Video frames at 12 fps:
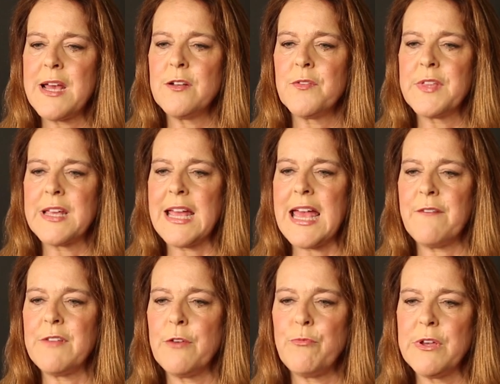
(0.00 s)
I don't think I
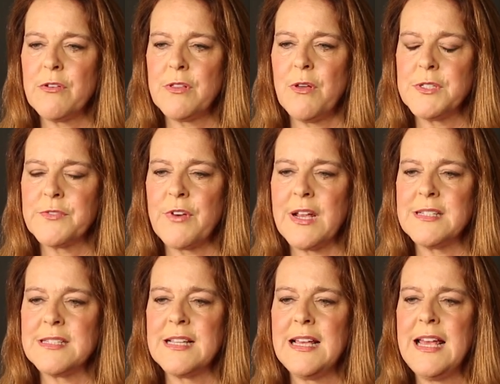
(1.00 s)
have any real close
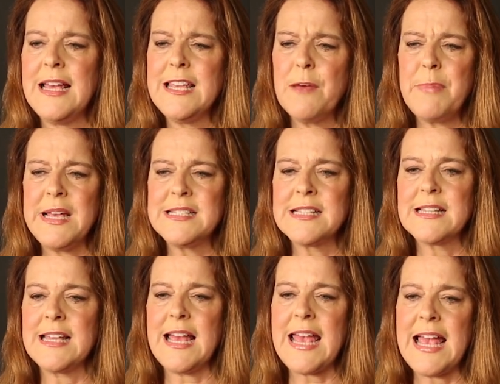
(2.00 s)
friends. Yeah,
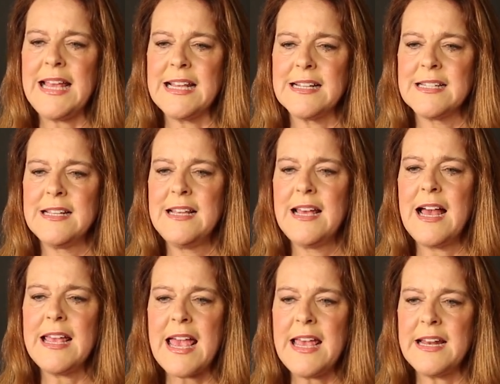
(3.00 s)
basically I hate it.
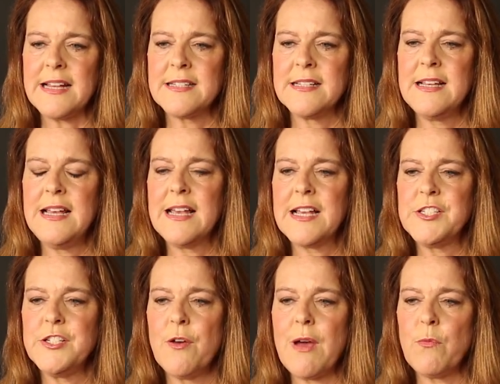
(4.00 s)
I hate it
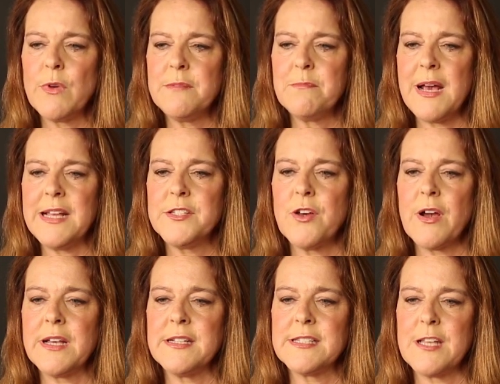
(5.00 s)
because, you know, I wouldn't mind
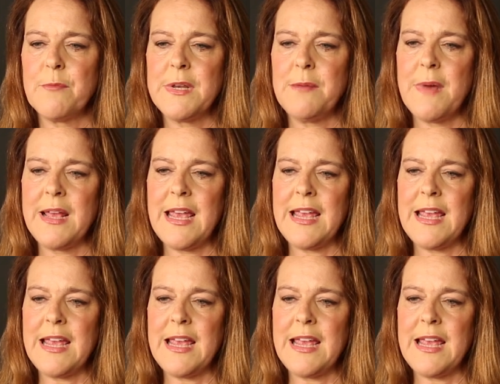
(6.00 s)
talking to somebody my